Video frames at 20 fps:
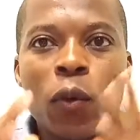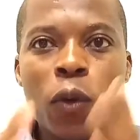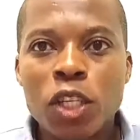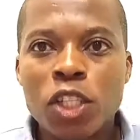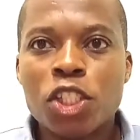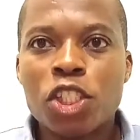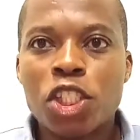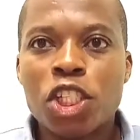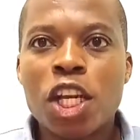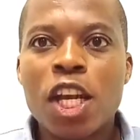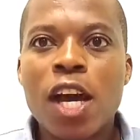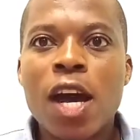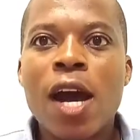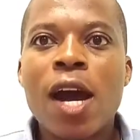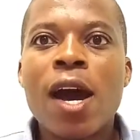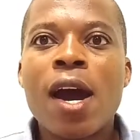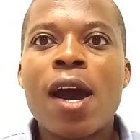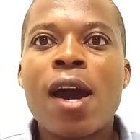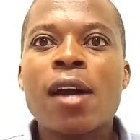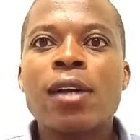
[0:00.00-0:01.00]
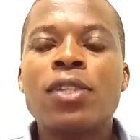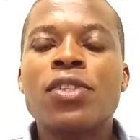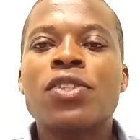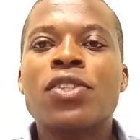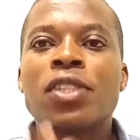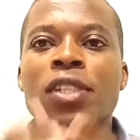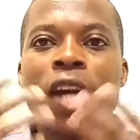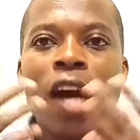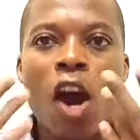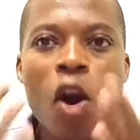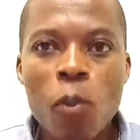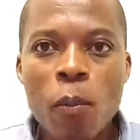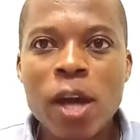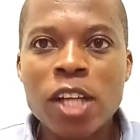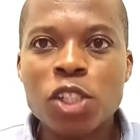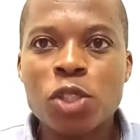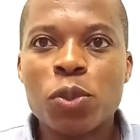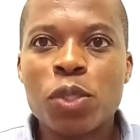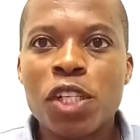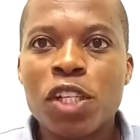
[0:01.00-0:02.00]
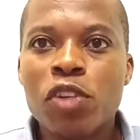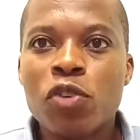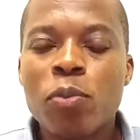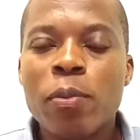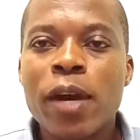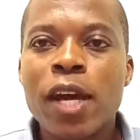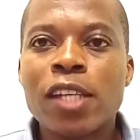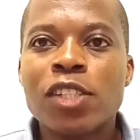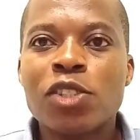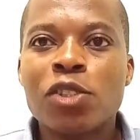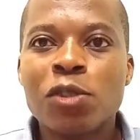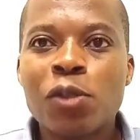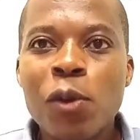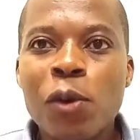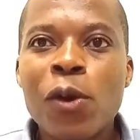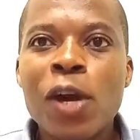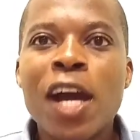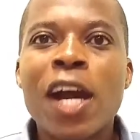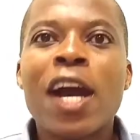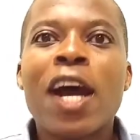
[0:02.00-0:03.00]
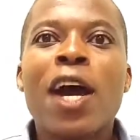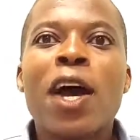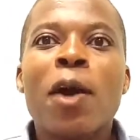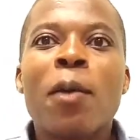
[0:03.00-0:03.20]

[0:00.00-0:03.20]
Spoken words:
which shares, how much you need to buy stock,